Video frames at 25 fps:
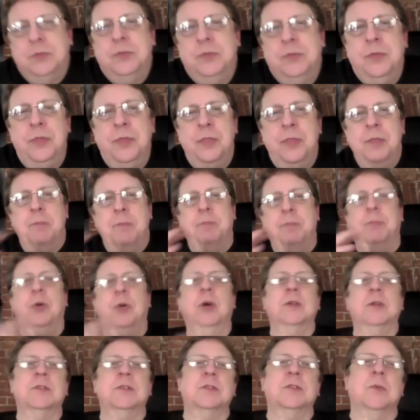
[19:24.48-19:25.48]
the
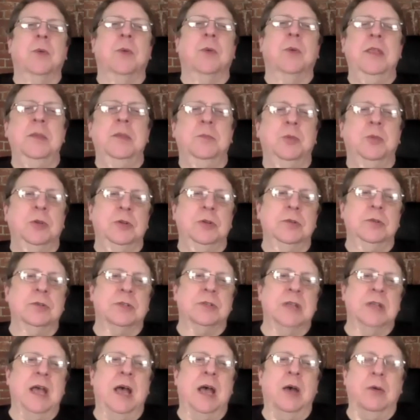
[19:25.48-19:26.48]
books, the way they're produced
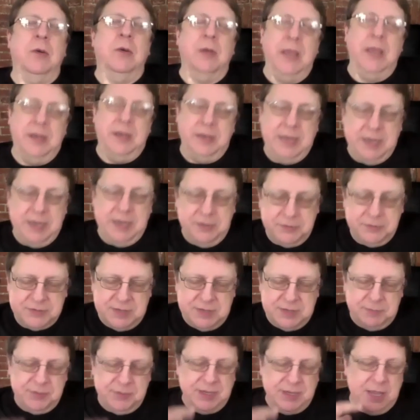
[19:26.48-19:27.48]
now, and, and it's
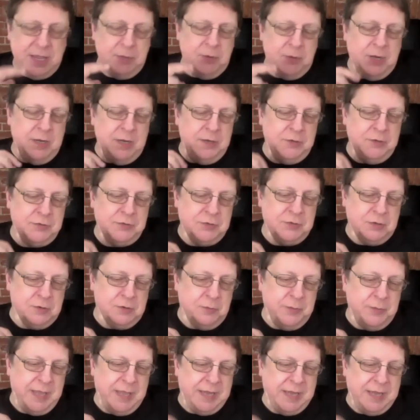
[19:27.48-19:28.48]
something I wanted to circle
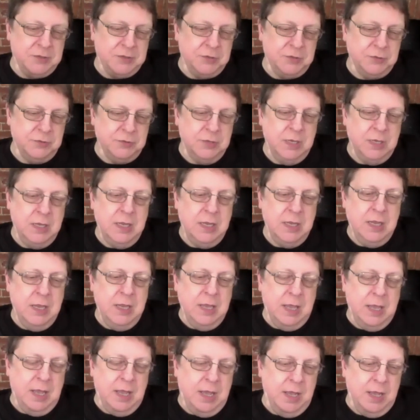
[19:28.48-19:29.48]
back to.
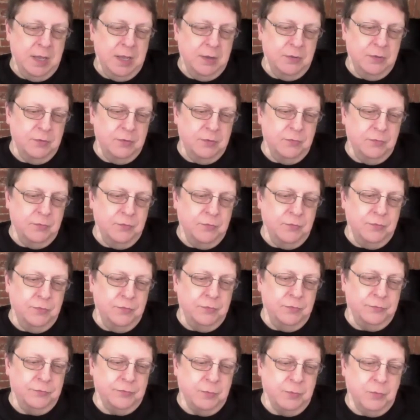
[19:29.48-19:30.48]
Uh,
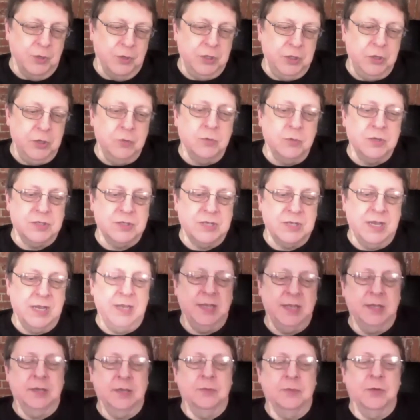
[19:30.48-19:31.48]
what you were
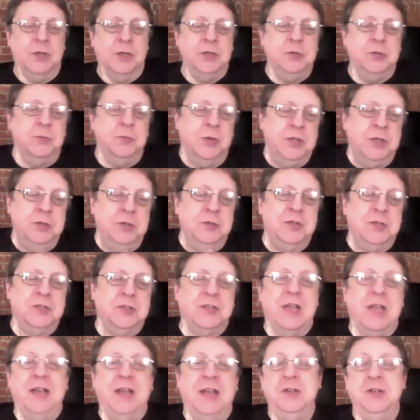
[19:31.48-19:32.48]
saying when you when you
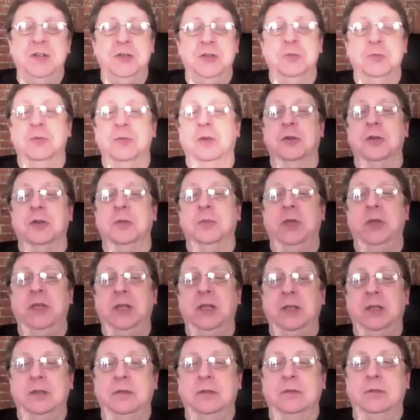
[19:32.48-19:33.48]
decided you were going to
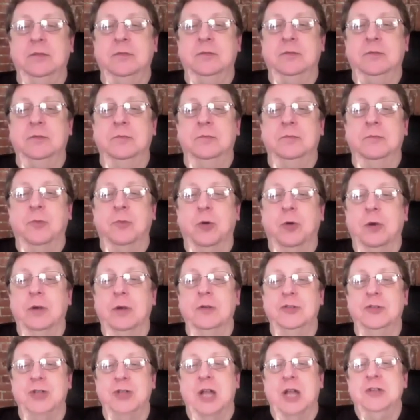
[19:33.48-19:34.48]
be more
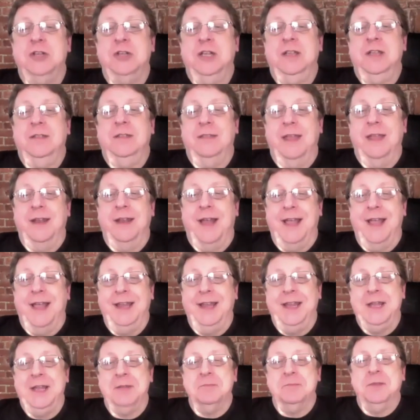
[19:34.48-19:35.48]
judgy than I
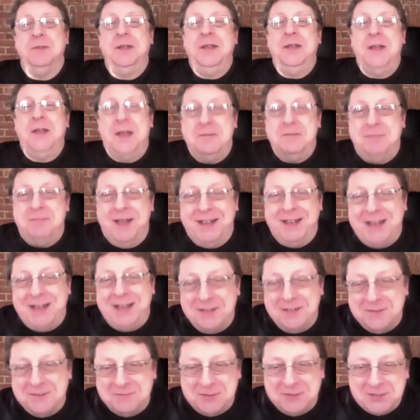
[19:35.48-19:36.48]
am about how the
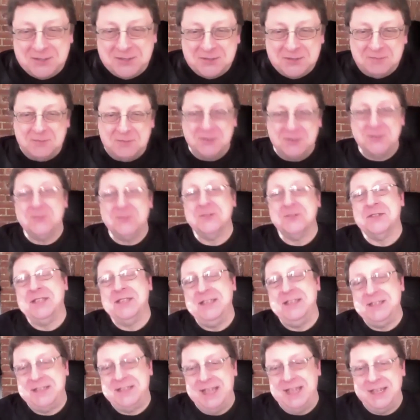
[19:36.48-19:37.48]
books are produced these
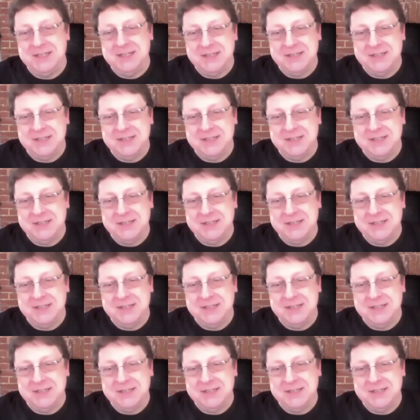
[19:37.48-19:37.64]
days.